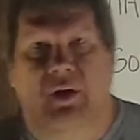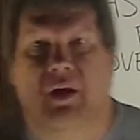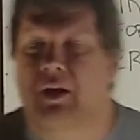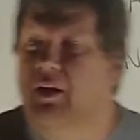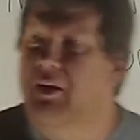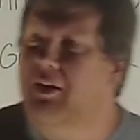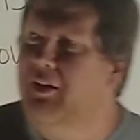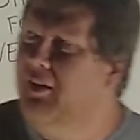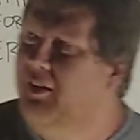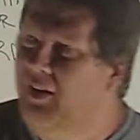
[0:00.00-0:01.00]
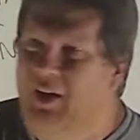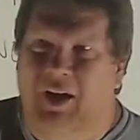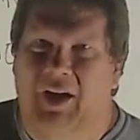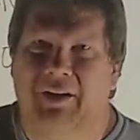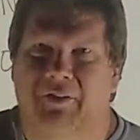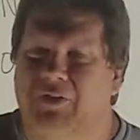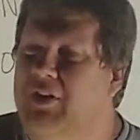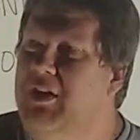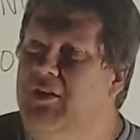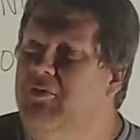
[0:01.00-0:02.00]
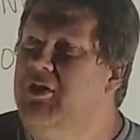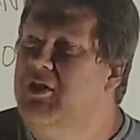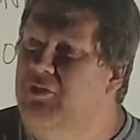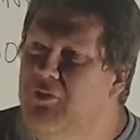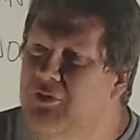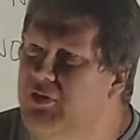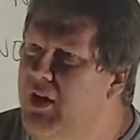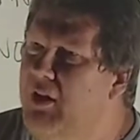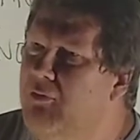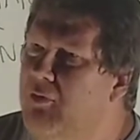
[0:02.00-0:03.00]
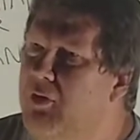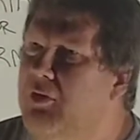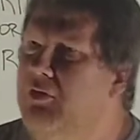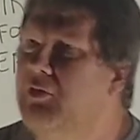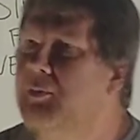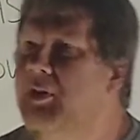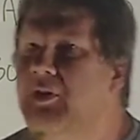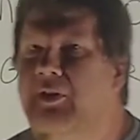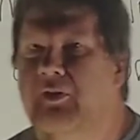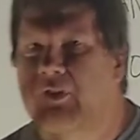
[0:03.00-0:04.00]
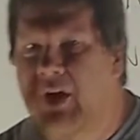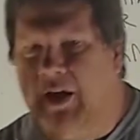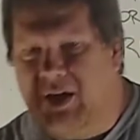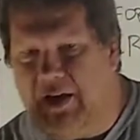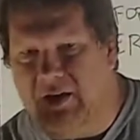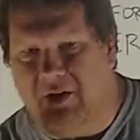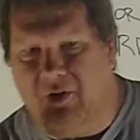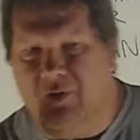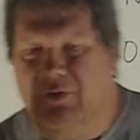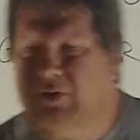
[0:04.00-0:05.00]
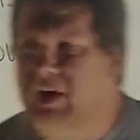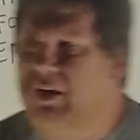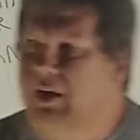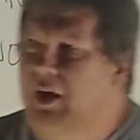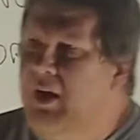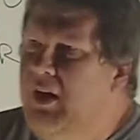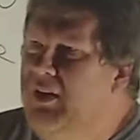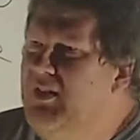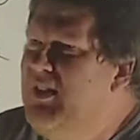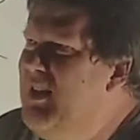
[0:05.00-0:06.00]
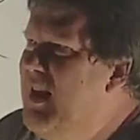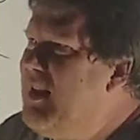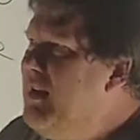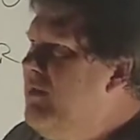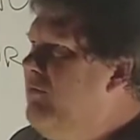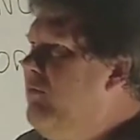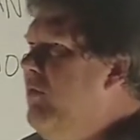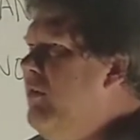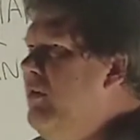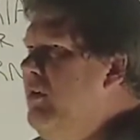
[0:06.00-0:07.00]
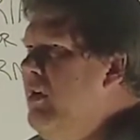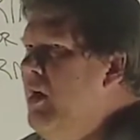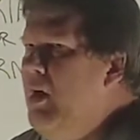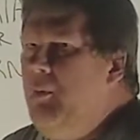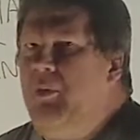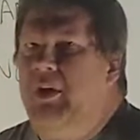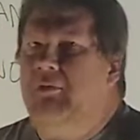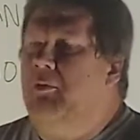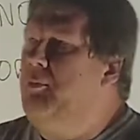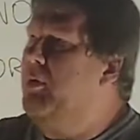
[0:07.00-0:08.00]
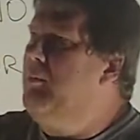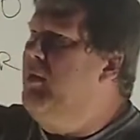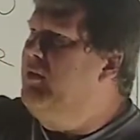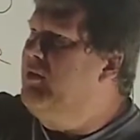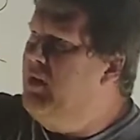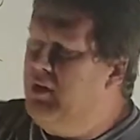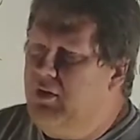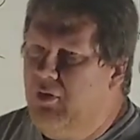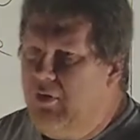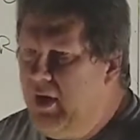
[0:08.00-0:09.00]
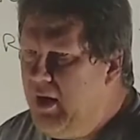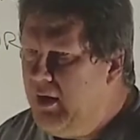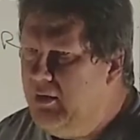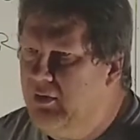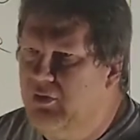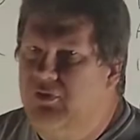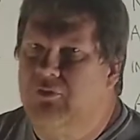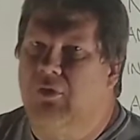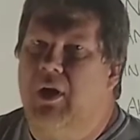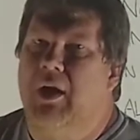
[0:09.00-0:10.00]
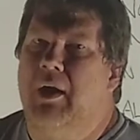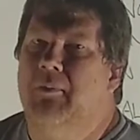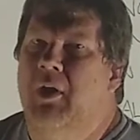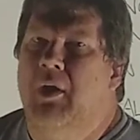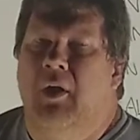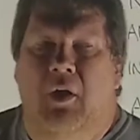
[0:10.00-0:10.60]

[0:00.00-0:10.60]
I don't think he would use that word just because he knows that is a negative word, but he would pretty much then go ahead and describe